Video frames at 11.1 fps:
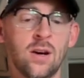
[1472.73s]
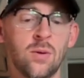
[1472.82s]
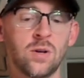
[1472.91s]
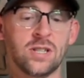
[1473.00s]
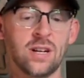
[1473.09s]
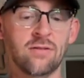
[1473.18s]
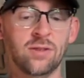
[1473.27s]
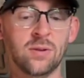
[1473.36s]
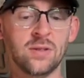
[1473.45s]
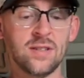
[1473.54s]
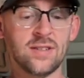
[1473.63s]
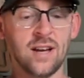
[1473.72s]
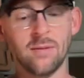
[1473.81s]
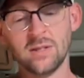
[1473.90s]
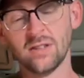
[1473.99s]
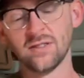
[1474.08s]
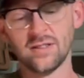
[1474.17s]
which influences how
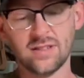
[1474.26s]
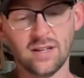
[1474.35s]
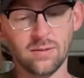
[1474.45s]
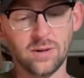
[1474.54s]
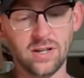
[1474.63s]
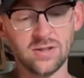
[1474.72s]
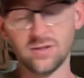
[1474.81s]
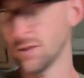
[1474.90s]
meals and celebrations